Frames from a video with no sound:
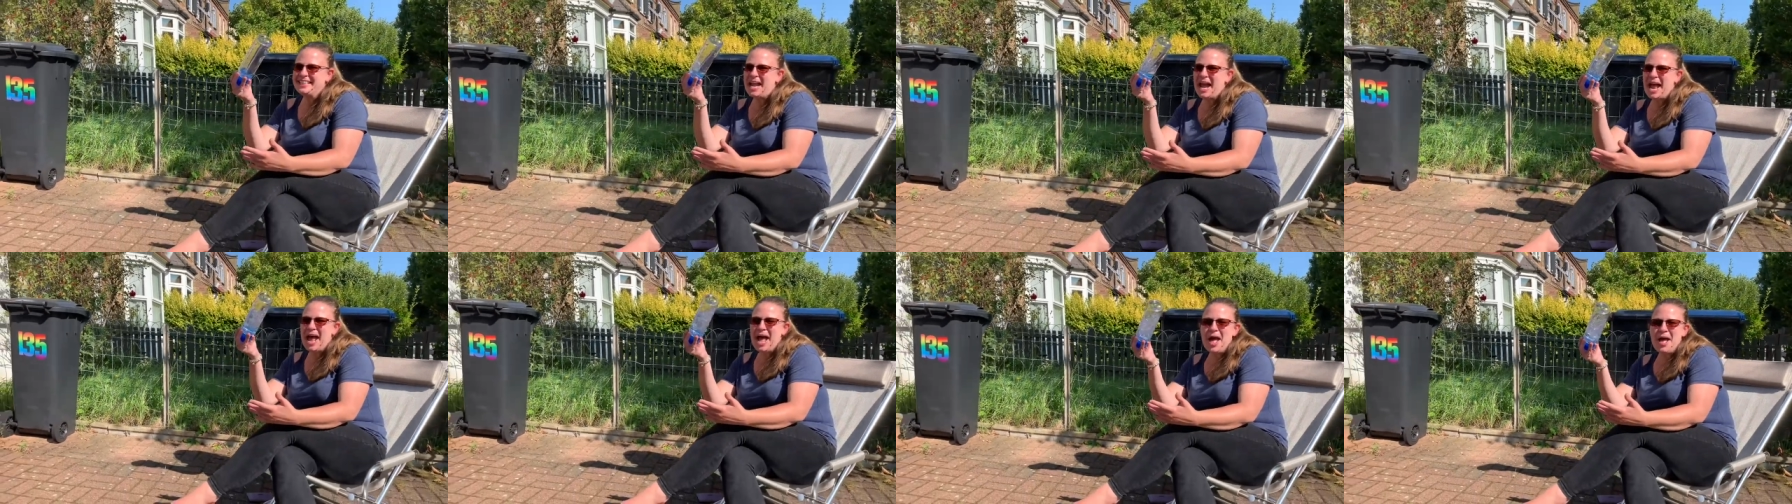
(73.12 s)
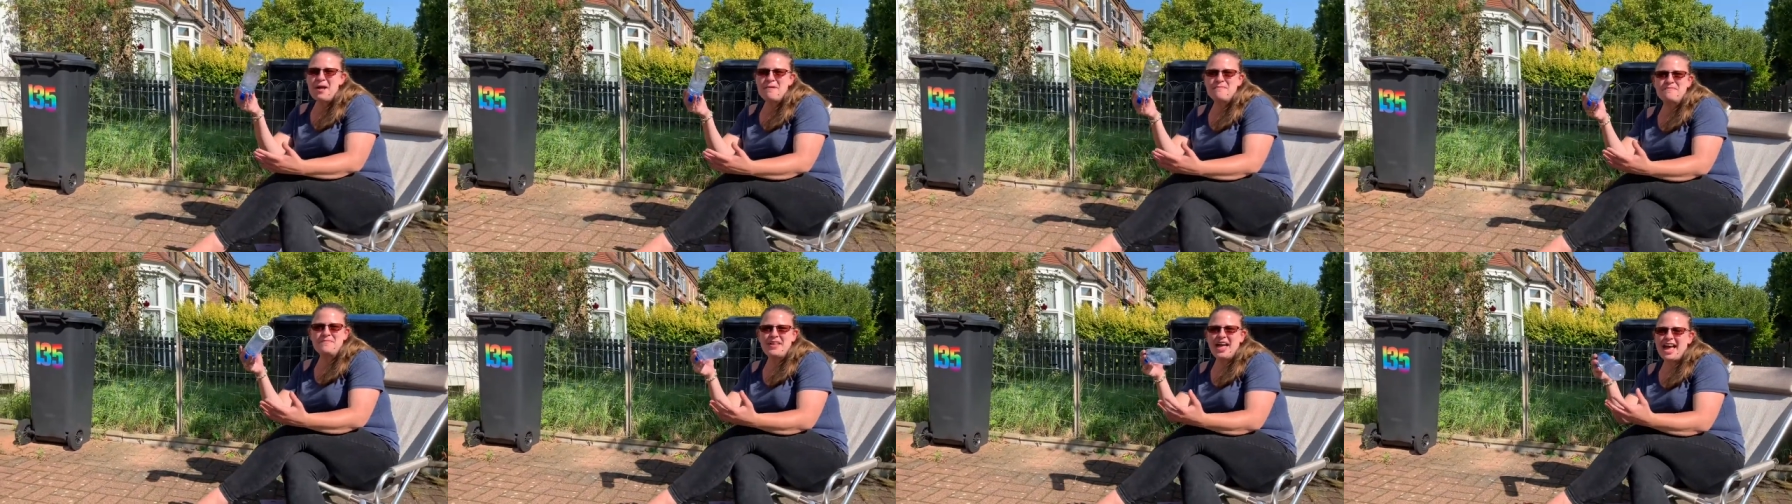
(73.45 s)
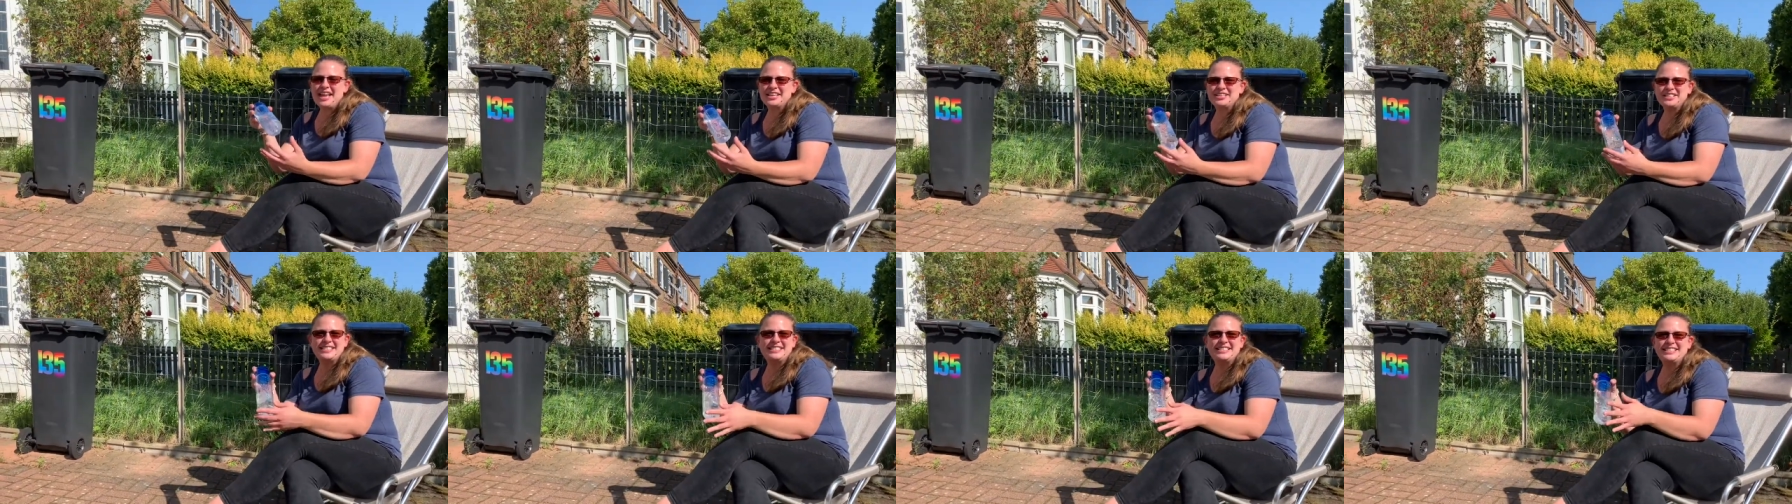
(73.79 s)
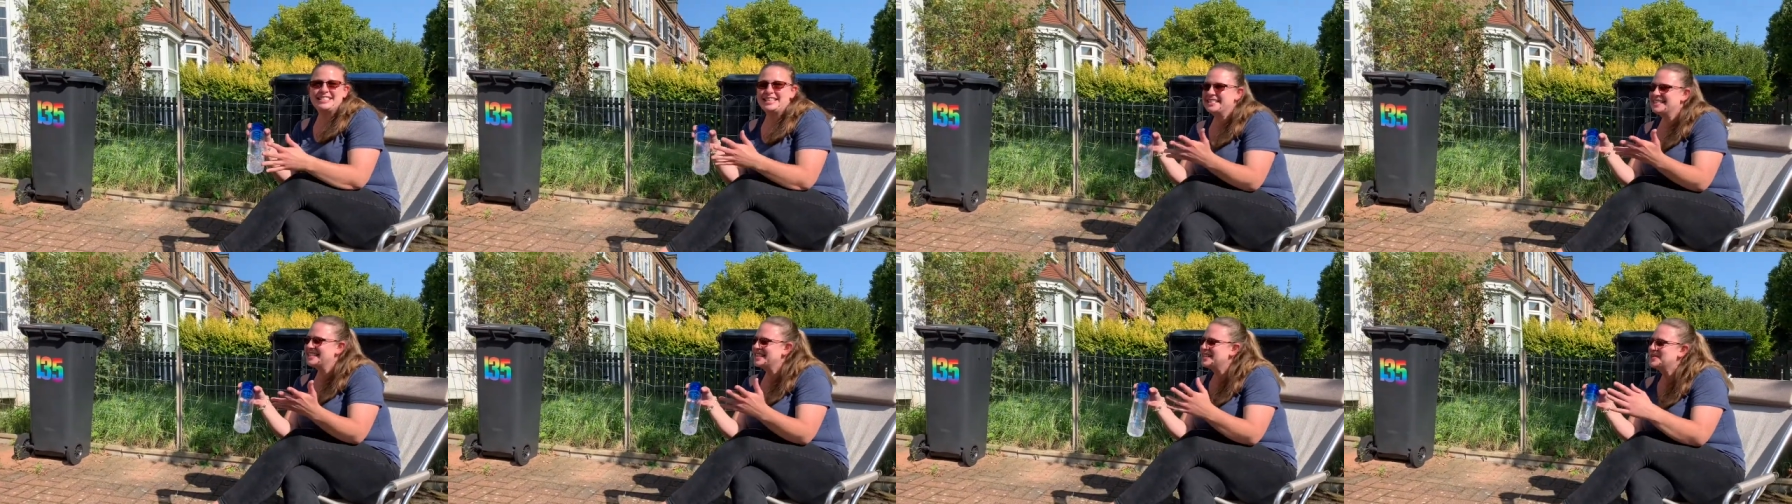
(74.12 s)
um, and just
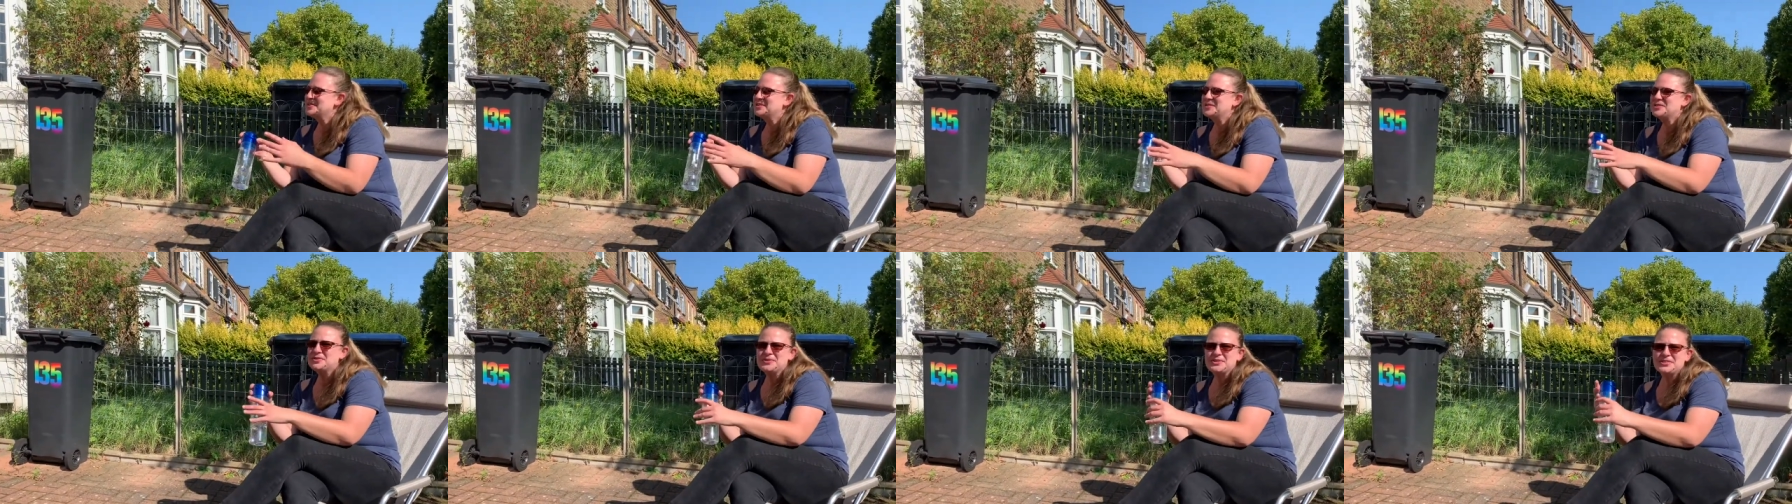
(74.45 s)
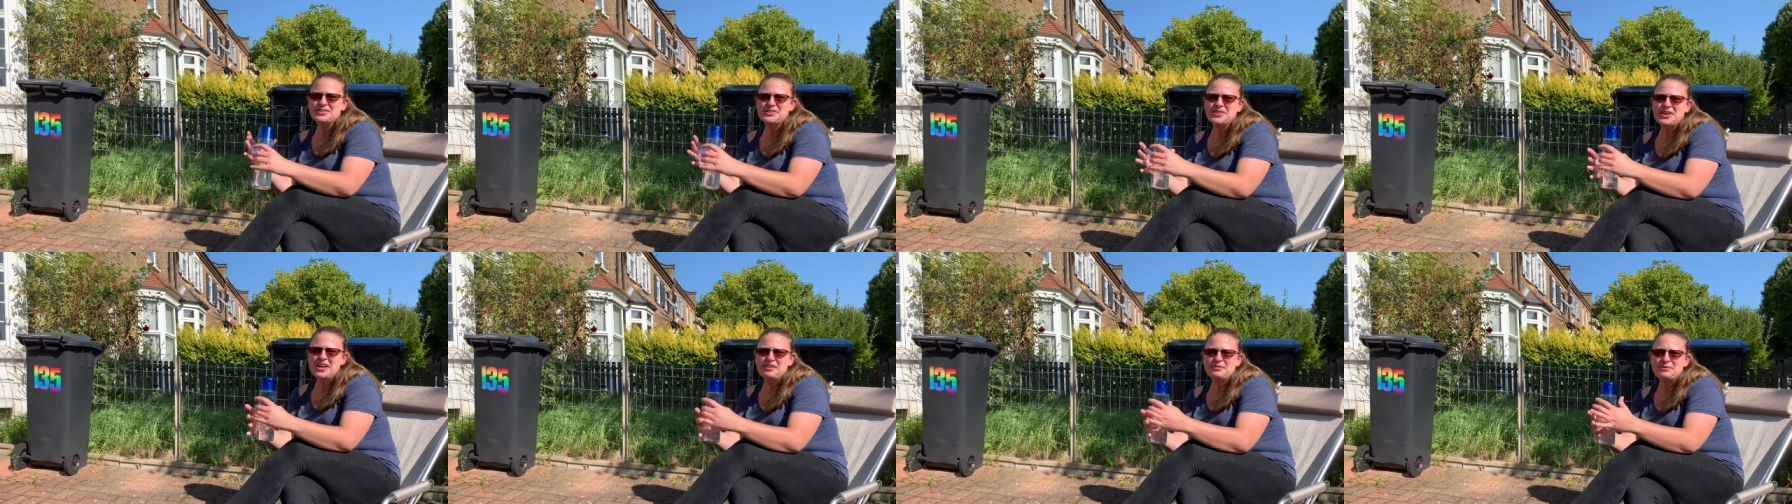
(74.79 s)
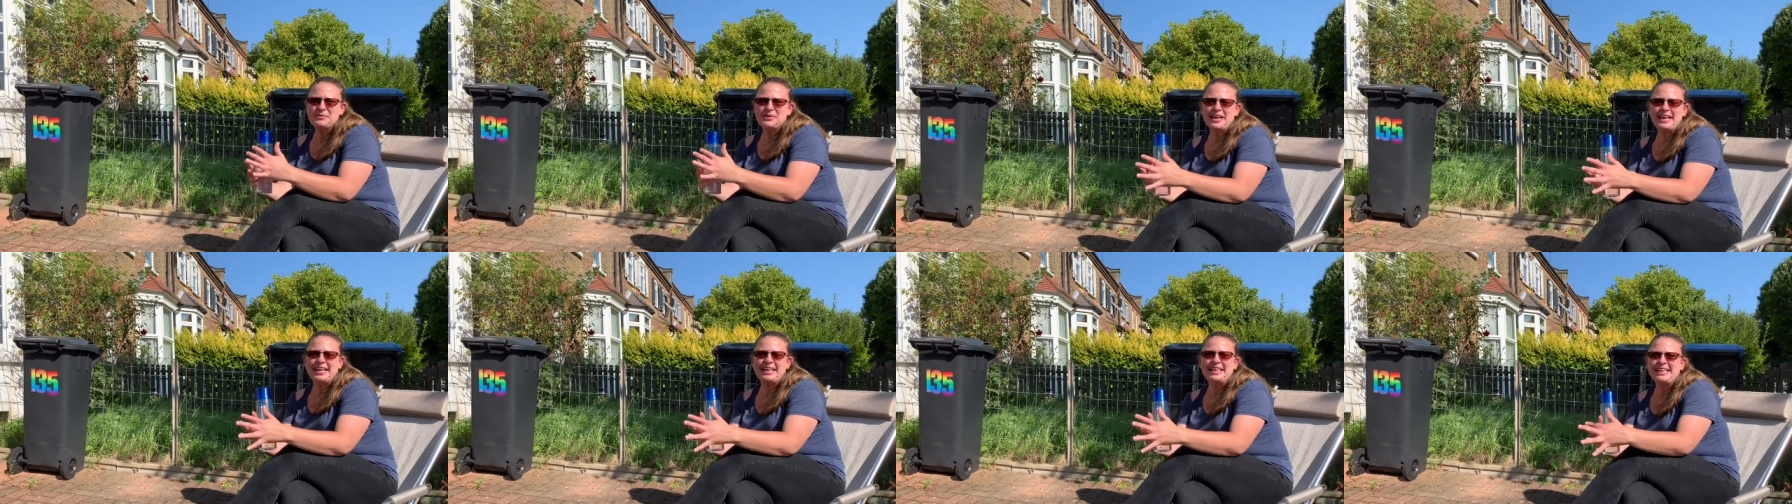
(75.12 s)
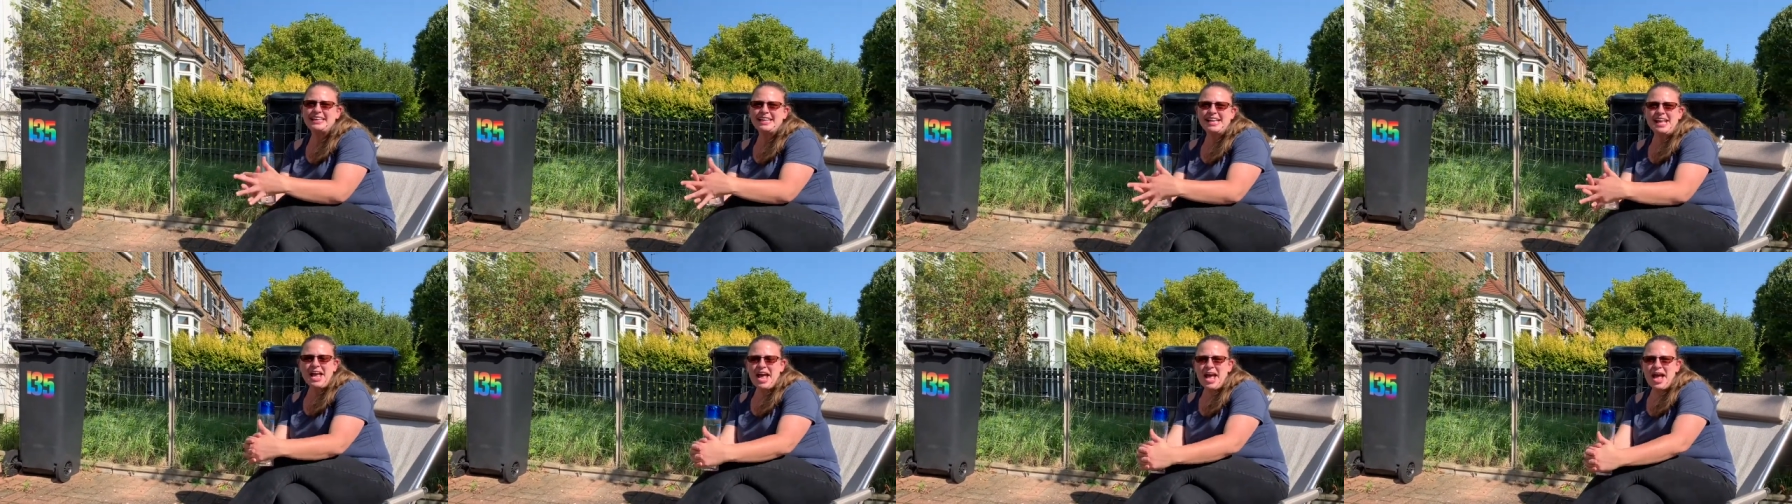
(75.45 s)
sitting on Dawn's driveway
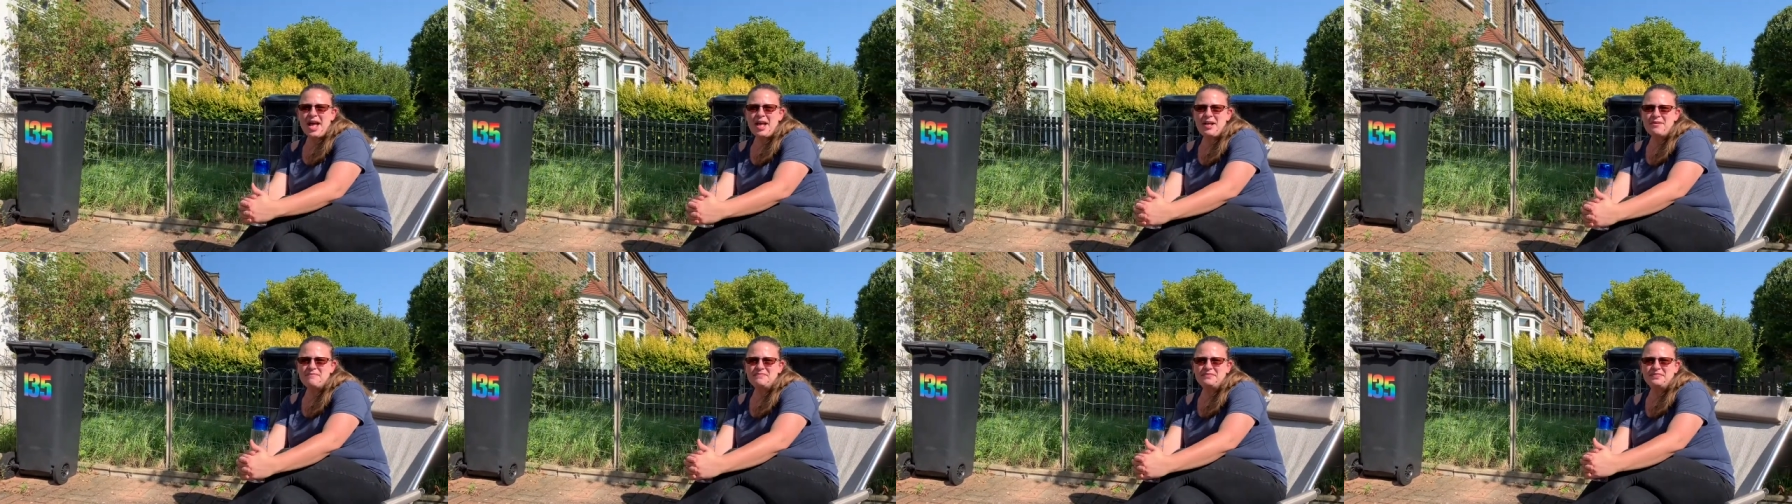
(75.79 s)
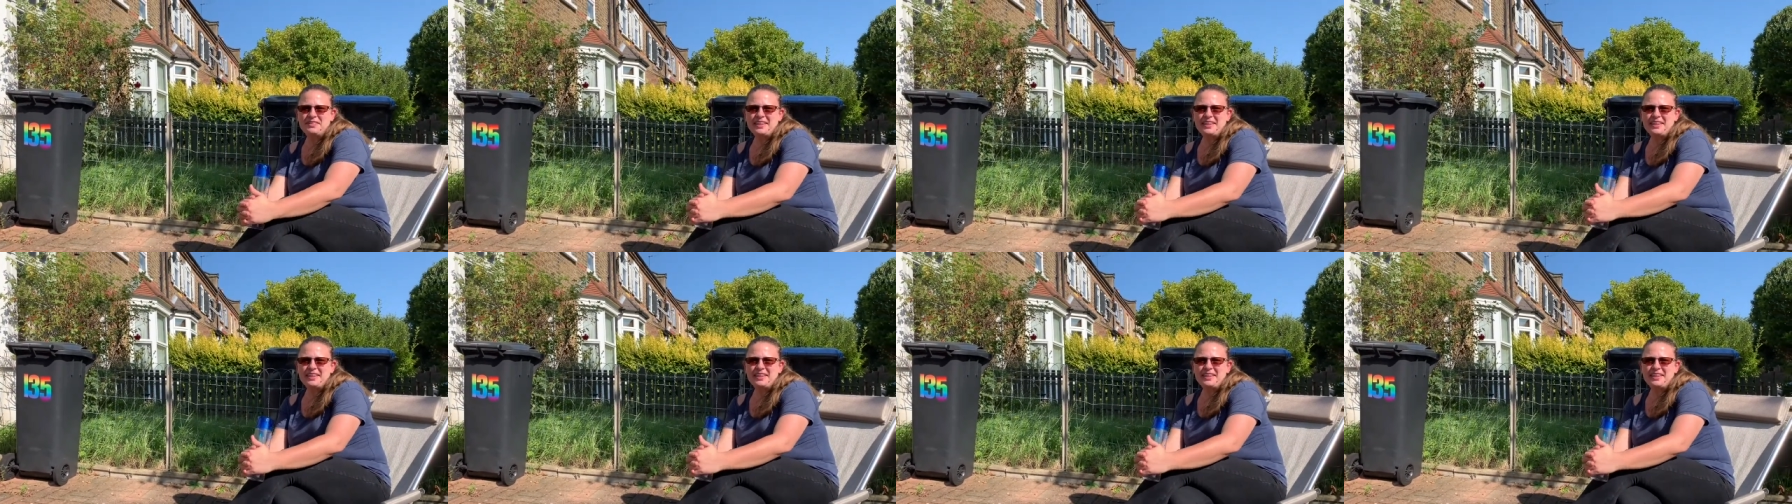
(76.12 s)
and um,